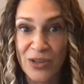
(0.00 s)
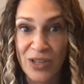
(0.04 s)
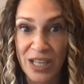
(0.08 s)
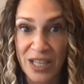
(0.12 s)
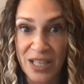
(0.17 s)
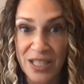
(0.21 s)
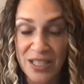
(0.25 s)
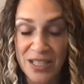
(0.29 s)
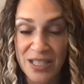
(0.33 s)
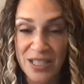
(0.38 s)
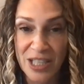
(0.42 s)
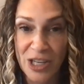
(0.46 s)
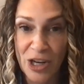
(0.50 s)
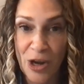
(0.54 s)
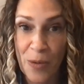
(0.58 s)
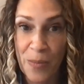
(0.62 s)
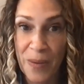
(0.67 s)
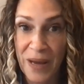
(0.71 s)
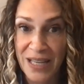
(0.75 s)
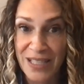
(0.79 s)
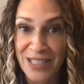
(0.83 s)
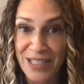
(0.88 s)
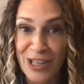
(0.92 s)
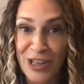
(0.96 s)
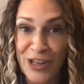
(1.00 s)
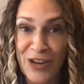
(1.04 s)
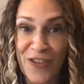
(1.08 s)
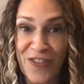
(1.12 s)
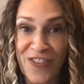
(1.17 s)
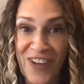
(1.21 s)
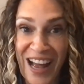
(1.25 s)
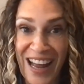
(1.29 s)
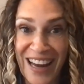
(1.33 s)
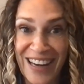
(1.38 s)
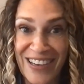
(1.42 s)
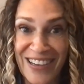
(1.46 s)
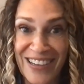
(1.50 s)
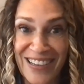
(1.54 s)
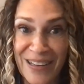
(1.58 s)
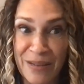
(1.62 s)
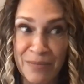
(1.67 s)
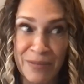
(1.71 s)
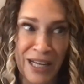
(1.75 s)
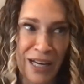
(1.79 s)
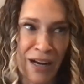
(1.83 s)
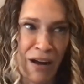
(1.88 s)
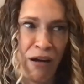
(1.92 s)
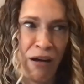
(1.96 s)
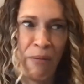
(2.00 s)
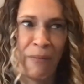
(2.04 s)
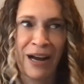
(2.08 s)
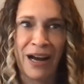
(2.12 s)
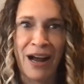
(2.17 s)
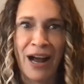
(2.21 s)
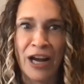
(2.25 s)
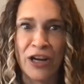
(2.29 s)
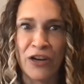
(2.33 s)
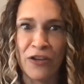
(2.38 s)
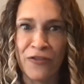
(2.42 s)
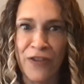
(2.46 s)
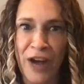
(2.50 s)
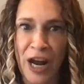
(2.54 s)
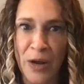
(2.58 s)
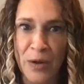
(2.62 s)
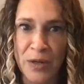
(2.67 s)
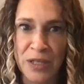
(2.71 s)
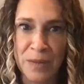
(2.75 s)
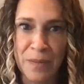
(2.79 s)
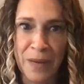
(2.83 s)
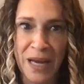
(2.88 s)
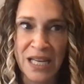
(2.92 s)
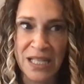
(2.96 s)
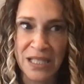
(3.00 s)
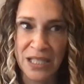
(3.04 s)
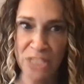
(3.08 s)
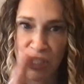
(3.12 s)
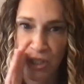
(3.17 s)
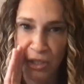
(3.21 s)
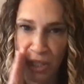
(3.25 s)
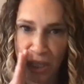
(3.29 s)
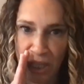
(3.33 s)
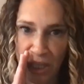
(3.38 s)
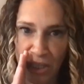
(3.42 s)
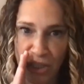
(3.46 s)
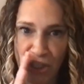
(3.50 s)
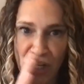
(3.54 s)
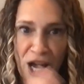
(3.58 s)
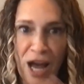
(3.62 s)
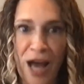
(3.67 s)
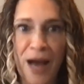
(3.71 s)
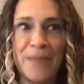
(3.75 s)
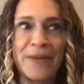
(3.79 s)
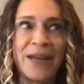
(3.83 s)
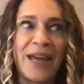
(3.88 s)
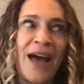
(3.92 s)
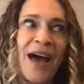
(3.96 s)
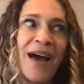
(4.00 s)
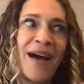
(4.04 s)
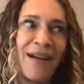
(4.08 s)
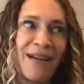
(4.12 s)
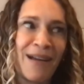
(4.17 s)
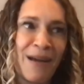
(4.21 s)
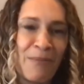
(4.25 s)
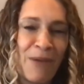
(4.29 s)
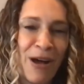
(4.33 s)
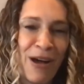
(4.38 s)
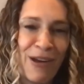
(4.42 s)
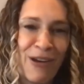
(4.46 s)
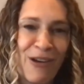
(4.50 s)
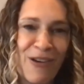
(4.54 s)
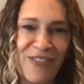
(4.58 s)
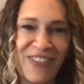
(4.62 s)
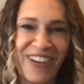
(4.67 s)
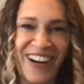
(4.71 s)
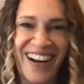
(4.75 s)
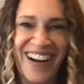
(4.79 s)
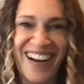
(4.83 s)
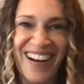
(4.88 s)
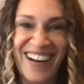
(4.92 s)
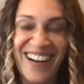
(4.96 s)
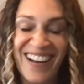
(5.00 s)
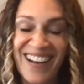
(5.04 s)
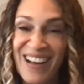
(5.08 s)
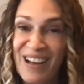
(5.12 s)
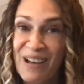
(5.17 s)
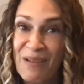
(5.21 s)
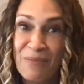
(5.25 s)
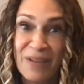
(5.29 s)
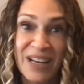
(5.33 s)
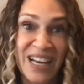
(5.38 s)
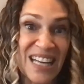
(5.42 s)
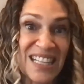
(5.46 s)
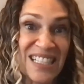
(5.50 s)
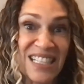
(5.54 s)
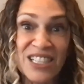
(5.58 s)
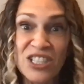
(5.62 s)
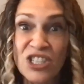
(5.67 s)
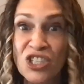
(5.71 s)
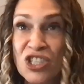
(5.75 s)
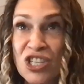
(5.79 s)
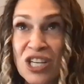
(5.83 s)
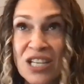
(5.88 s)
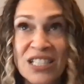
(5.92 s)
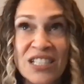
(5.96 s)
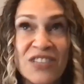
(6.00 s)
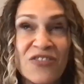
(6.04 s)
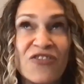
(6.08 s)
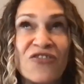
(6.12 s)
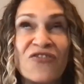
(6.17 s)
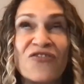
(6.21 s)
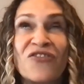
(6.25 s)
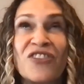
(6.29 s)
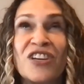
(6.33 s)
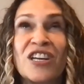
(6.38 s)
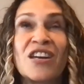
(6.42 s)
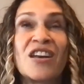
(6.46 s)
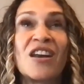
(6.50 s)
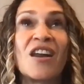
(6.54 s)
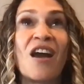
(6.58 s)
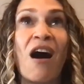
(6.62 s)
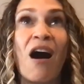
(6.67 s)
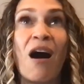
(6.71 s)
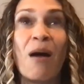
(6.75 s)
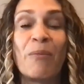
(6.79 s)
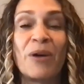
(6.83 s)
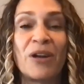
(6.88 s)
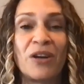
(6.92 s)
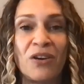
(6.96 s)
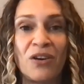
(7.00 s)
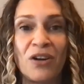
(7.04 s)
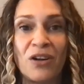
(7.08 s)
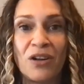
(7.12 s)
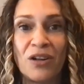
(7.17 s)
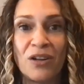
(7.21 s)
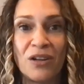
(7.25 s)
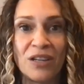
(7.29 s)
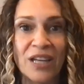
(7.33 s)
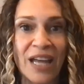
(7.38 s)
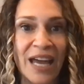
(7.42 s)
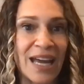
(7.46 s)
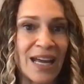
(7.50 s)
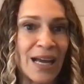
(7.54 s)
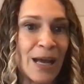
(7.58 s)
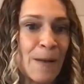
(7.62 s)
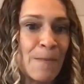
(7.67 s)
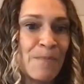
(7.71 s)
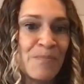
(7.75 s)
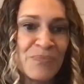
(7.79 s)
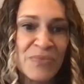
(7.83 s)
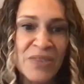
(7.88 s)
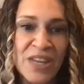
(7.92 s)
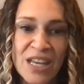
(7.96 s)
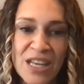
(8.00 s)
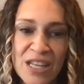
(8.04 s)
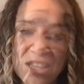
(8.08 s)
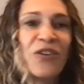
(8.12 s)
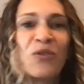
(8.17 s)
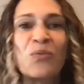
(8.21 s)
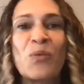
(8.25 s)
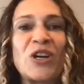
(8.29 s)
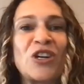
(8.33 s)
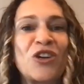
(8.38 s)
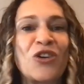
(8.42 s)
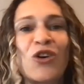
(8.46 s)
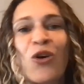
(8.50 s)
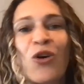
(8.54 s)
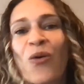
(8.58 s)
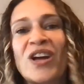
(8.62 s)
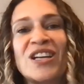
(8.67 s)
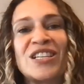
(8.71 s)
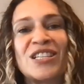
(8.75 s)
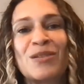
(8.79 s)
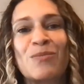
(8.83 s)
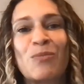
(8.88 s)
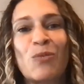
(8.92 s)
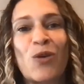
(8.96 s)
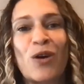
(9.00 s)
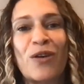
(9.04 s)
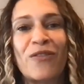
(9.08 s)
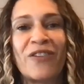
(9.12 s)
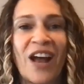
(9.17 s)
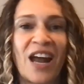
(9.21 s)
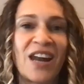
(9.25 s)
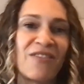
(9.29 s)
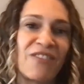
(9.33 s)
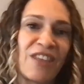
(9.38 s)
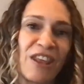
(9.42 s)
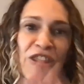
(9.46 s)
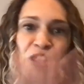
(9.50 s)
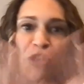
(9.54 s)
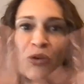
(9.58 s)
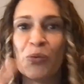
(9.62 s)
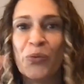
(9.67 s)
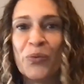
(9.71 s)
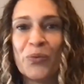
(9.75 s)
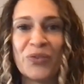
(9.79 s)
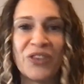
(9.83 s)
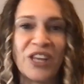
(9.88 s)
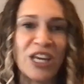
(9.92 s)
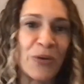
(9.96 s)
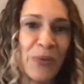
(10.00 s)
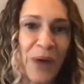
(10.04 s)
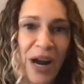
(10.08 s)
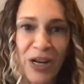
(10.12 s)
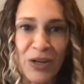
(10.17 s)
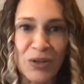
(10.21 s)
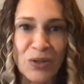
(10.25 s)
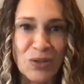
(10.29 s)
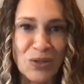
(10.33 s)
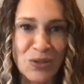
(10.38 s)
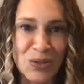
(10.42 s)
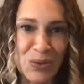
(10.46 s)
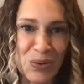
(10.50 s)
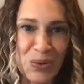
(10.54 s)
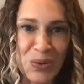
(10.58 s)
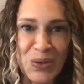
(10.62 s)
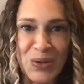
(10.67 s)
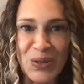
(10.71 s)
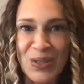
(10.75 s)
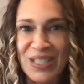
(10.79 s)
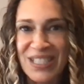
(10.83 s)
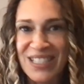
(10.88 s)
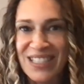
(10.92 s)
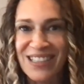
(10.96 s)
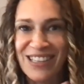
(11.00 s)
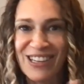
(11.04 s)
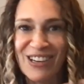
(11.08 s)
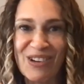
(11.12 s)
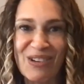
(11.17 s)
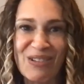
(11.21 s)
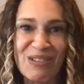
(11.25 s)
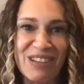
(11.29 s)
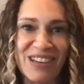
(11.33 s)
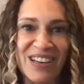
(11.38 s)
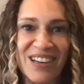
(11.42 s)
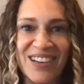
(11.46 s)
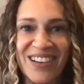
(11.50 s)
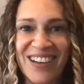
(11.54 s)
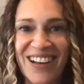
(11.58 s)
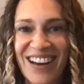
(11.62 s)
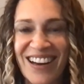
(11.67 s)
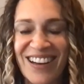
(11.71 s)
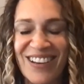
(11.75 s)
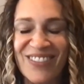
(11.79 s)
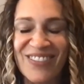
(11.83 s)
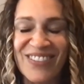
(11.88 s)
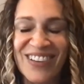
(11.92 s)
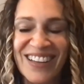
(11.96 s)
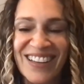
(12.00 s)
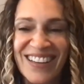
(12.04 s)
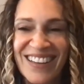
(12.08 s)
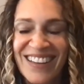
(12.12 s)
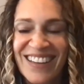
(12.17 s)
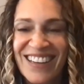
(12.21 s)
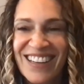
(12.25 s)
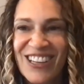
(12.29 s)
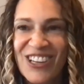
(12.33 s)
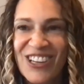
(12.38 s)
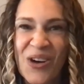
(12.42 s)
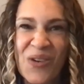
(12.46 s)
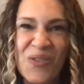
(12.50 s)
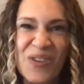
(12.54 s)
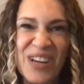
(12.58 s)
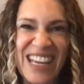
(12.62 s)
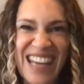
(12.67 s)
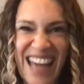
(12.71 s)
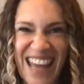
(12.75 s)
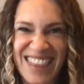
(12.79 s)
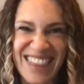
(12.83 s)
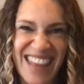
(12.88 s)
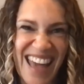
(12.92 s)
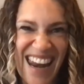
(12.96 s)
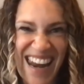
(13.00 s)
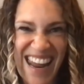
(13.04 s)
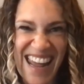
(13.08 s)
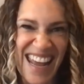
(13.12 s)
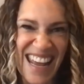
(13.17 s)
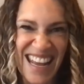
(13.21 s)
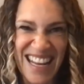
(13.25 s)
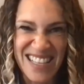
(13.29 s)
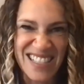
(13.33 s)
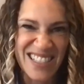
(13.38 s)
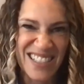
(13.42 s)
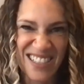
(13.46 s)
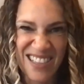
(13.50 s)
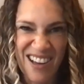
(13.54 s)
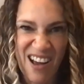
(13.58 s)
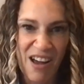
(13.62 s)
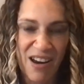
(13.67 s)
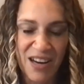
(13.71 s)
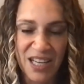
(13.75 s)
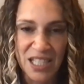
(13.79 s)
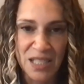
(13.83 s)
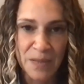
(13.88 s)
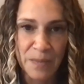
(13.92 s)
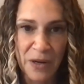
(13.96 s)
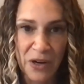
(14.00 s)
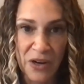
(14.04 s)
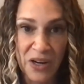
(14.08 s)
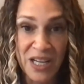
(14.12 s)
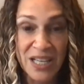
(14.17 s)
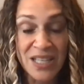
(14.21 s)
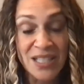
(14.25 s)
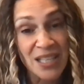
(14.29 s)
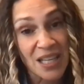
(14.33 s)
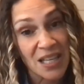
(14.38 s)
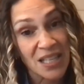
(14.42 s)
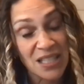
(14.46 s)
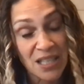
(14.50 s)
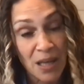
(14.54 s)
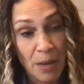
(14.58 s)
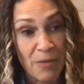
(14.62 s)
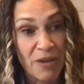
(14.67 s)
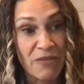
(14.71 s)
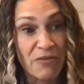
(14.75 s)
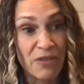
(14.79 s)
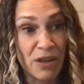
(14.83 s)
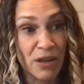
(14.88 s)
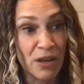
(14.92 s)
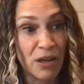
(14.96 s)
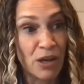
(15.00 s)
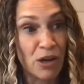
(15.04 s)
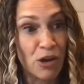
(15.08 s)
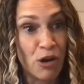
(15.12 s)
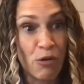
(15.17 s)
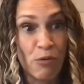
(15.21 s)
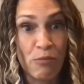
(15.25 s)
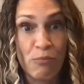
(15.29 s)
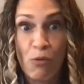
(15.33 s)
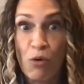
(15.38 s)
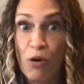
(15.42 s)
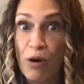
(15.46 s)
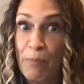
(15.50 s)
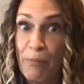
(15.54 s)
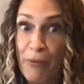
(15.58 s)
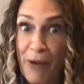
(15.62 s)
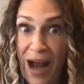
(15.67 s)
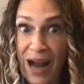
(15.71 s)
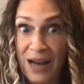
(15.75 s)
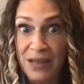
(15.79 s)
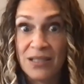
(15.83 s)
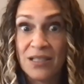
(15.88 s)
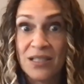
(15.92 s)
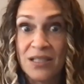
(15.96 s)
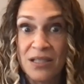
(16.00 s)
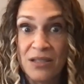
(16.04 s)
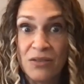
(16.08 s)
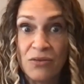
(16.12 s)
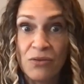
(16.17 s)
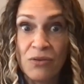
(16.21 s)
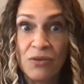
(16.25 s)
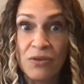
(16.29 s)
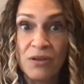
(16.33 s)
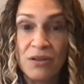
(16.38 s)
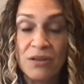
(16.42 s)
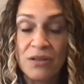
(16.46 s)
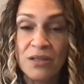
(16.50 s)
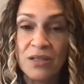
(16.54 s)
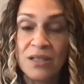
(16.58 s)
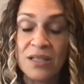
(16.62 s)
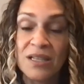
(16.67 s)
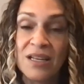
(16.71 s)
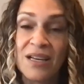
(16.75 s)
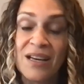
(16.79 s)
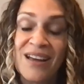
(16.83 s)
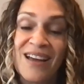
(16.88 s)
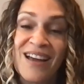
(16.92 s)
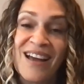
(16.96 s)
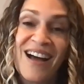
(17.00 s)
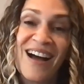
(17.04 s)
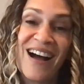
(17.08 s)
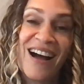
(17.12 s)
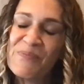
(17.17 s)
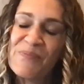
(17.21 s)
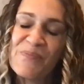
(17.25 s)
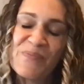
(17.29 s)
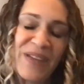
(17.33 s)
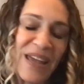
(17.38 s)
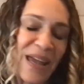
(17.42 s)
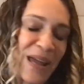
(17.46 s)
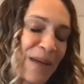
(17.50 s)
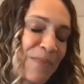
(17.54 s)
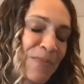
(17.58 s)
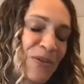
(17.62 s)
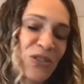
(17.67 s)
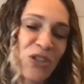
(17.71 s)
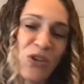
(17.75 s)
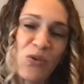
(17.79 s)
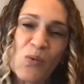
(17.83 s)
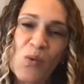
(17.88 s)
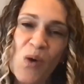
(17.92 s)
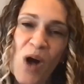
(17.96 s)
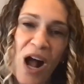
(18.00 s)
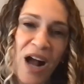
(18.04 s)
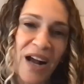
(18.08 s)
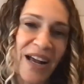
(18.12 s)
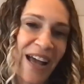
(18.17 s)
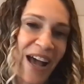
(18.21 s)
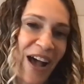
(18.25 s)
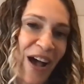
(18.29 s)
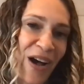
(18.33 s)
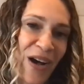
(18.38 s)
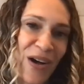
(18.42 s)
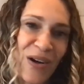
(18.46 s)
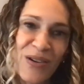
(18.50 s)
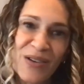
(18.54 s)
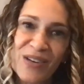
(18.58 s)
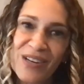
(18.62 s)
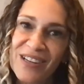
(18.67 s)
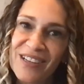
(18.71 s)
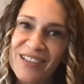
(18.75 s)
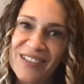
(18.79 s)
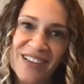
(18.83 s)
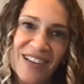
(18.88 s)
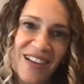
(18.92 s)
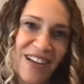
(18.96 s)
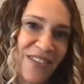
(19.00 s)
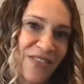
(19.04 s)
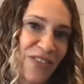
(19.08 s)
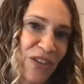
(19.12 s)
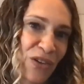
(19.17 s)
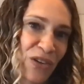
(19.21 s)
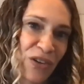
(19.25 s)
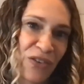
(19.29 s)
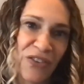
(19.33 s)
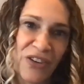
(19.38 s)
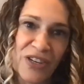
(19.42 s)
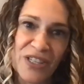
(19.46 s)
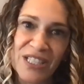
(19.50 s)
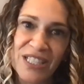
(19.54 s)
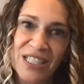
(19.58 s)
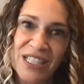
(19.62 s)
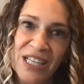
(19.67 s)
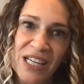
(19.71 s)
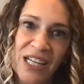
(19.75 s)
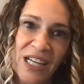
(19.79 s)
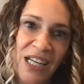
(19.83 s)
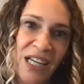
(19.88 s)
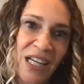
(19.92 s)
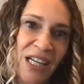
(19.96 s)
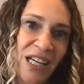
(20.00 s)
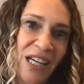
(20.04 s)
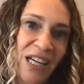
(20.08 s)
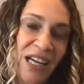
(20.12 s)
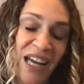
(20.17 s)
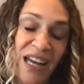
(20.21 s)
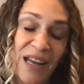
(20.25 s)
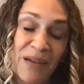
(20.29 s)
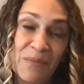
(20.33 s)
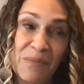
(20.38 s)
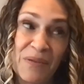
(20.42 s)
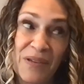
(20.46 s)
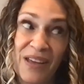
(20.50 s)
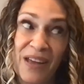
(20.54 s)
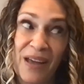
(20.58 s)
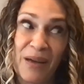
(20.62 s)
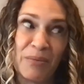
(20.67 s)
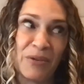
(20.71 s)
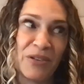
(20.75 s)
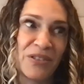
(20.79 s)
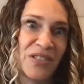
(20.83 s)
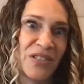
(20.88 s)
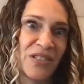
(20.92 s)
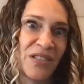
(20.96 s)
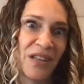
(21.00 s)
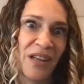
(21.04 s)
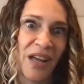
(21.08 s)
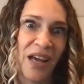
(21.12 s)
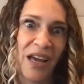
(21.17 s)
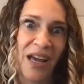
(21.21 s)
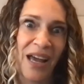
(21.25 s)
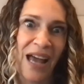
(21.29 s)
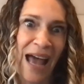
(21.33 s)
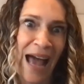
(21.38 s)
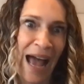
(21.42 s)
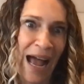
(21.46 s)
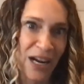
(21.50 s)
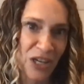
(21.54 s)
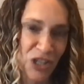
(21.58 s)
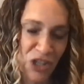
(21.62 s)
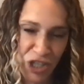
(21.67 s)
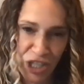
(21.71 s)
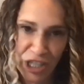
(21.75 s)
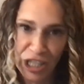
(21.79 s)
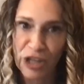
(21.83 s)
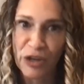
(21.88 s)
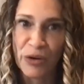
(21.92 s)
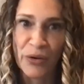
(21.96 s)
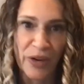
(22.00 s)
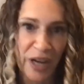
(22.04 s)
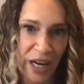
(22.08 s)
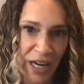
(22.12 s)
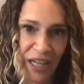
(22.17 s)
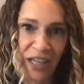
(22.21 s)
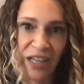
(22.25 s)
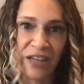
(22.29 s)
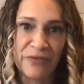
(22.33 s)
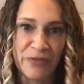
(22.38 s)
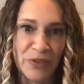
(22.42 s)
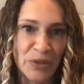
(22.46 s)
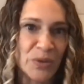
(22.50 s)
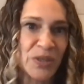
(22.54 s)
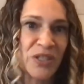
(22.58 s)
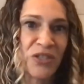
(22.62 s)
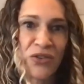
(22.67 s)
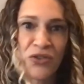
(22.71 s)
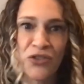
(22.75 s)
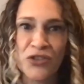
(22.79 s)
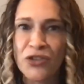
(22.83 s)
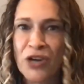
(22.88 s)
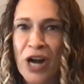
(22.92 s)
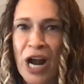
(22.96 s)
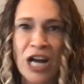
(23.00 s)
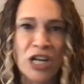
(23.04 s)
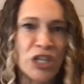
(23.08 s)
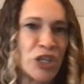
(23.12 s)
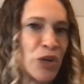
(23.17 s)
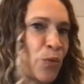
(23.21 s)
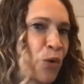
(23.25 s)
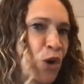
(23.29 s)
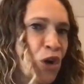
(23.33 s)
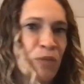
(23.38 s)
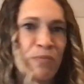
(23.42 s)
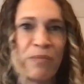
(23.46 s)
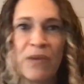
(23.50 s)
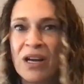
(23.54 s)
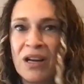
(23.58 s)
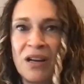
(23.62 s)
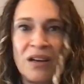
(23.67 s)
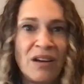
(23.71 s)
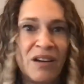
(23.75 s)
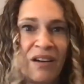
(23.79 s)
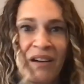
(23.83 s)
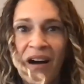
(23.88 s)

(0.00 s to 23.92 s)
my students, you know, based on their final. I'm like, oh my God, your final is amazing. Do you need a job? Yeah, come on mm-hmm. over. Because it's just phenomenal. Like, even when you're going to more of kind of the th- theoretical schools and, you know, the kind of, you don't get that hands on experience like some of the, you know, more practice schools be able to walk out of university and be able to like actually create an influencer strategy where